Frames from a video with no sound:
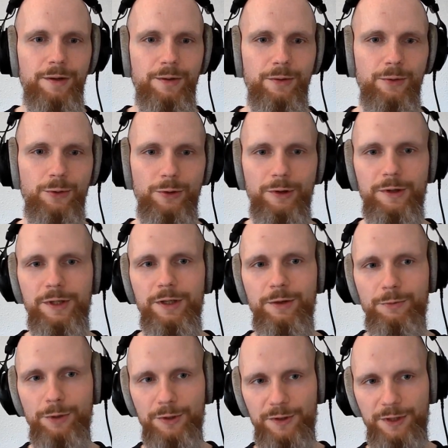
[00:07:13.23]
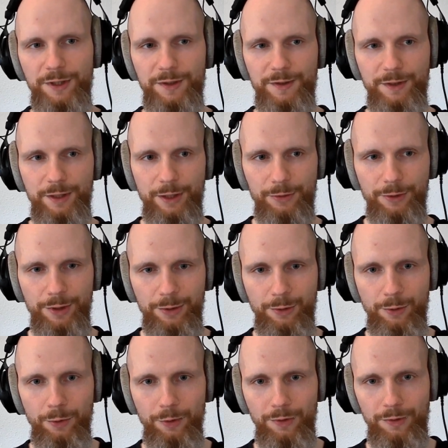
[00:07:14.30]
or in a worst case scenario, it
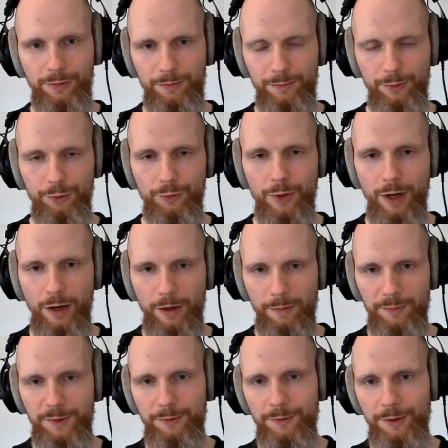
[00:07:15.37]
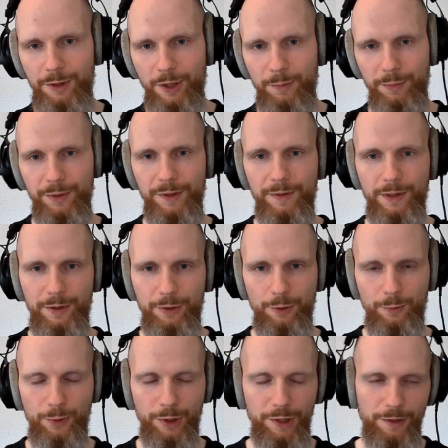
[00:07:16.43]
could do harm to the company that you're
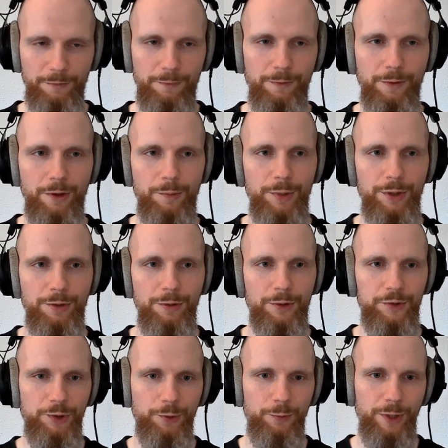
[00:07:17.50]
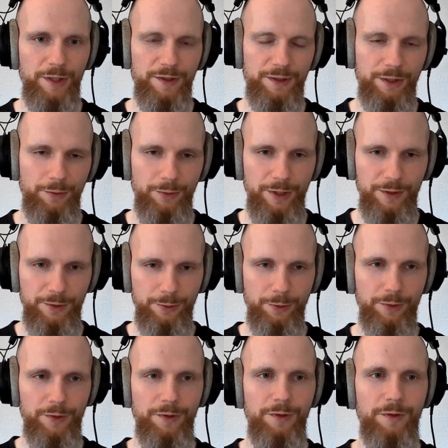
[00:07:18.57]
working for because you're wasting
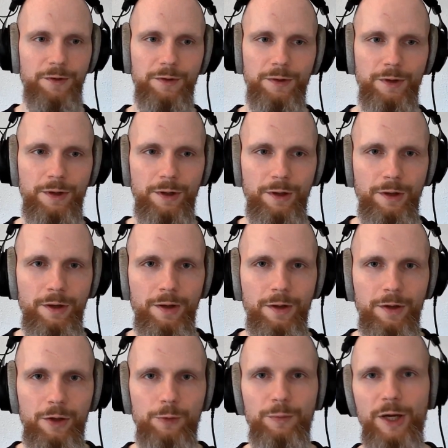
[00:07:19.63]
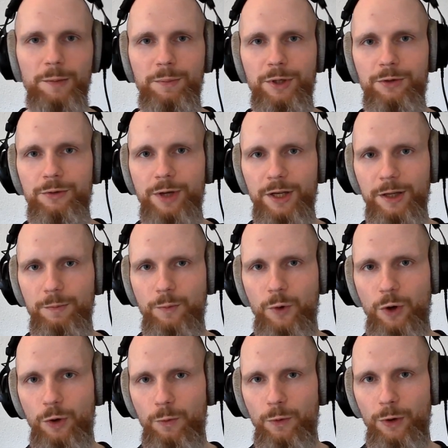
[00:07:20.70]
resources. You might be creating
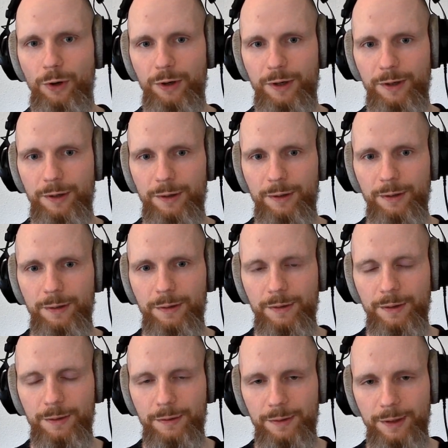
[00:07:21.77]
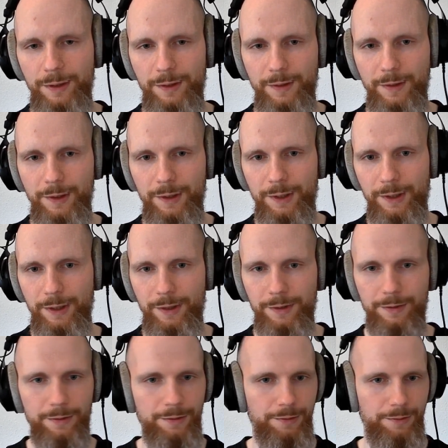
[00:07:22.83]
more work and